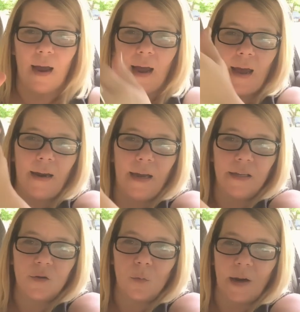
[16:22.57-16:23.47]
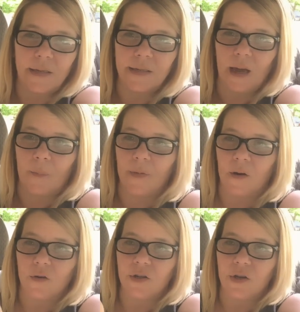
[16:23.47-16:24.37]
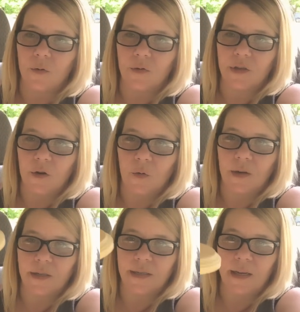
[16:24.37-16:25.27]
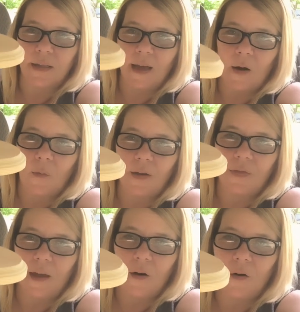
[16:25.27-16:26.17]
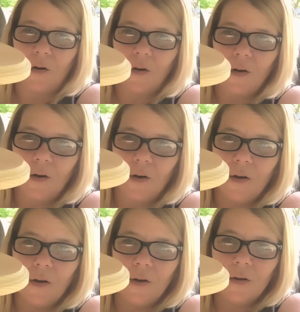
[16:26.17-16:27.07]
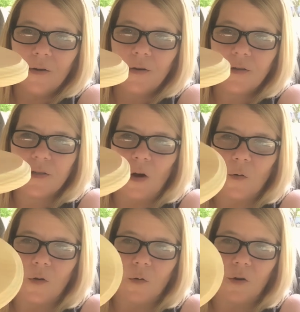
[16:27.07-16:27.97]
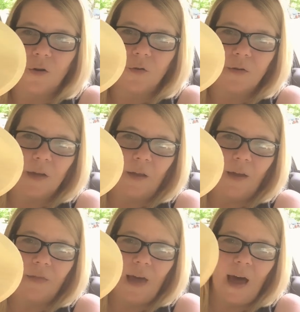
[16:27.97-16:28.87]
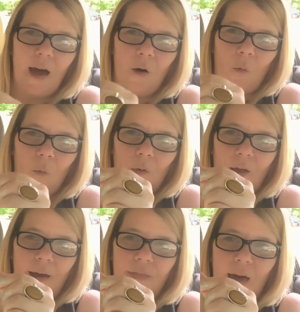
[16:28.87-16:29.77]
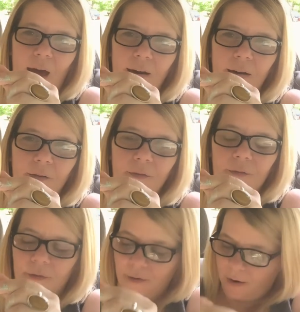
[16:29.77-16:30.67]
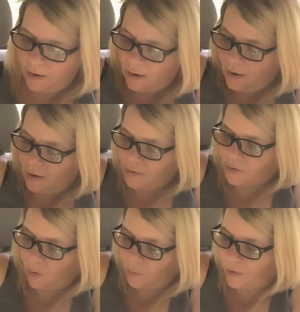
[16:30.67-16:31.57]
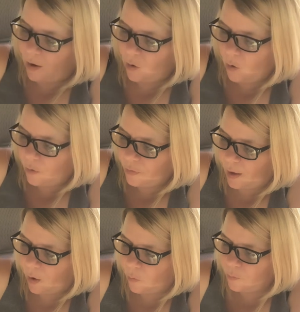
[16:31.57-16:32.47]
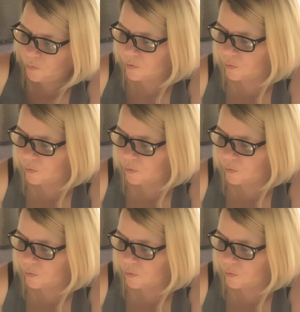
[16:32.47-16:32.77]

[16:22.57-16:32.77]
and it's raised up there too, so you can see that right there. So you could use it like that or like that. So there are those.